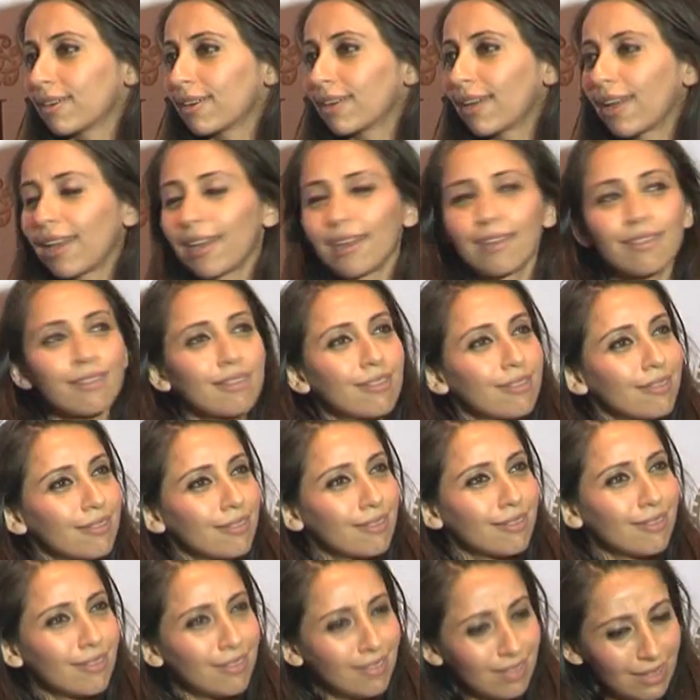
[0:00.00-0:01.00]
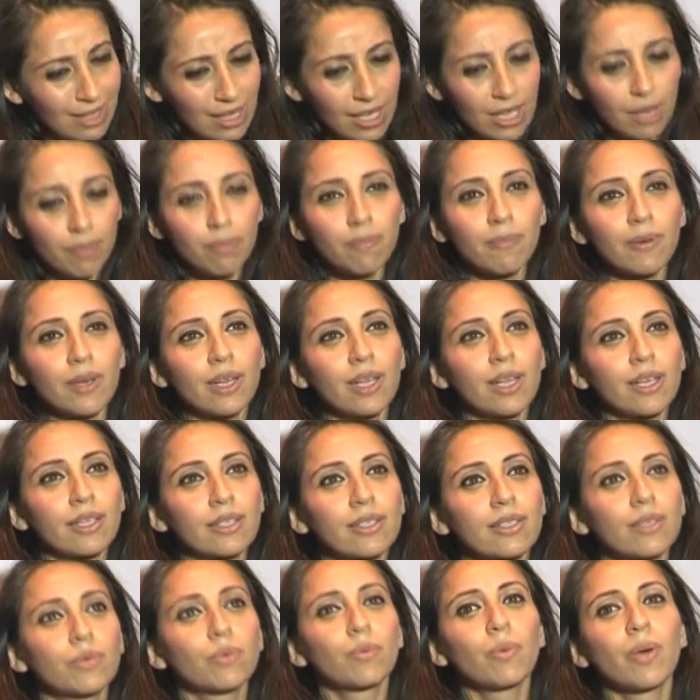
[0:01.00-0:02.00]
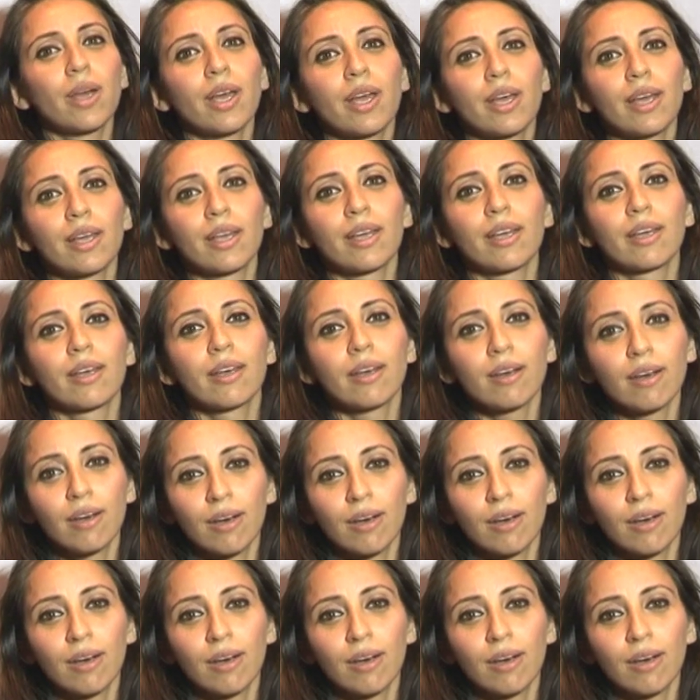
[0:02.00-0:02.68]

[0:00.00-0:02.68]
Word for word: like the place where